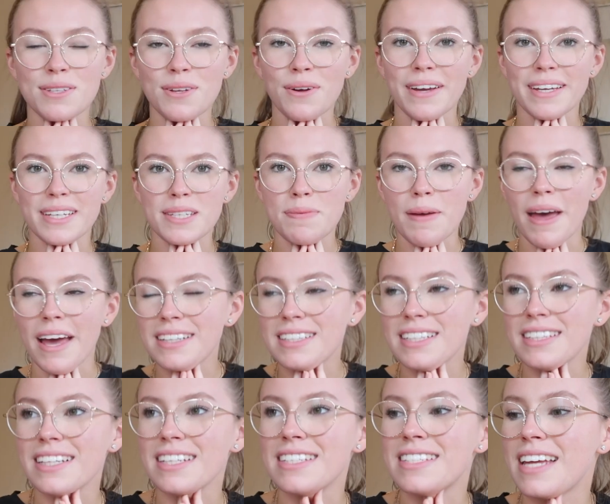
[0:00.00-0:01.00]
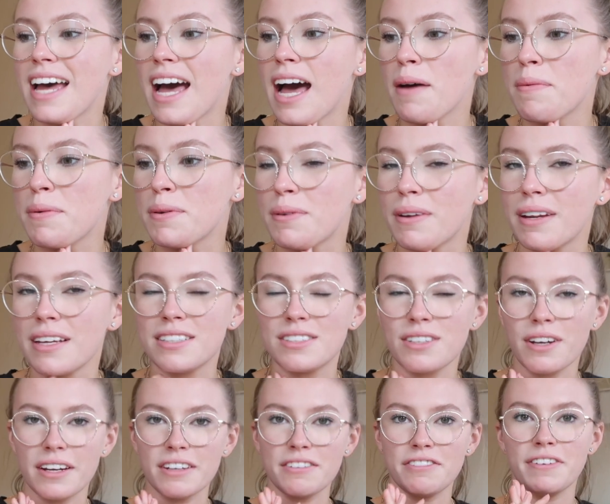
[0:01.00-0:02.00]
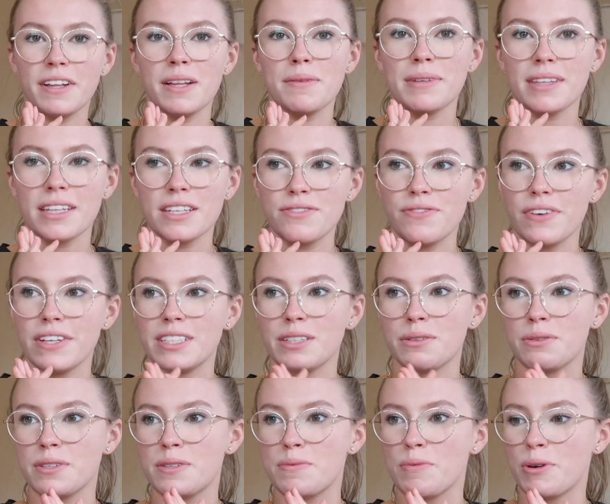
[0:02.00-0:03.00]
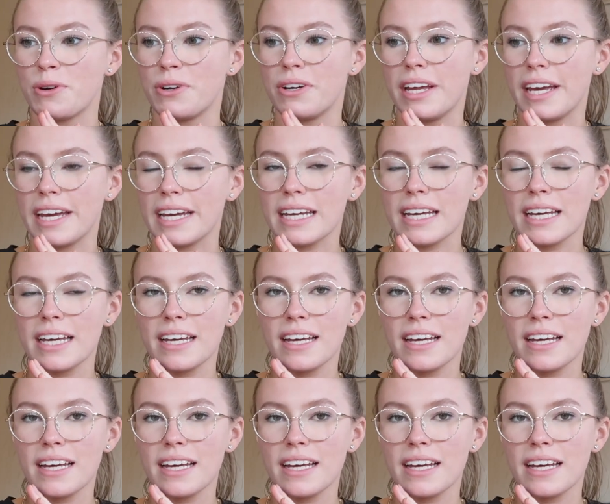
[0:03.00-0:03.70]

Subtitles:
not expecting this to happen when I started filming this video this morning.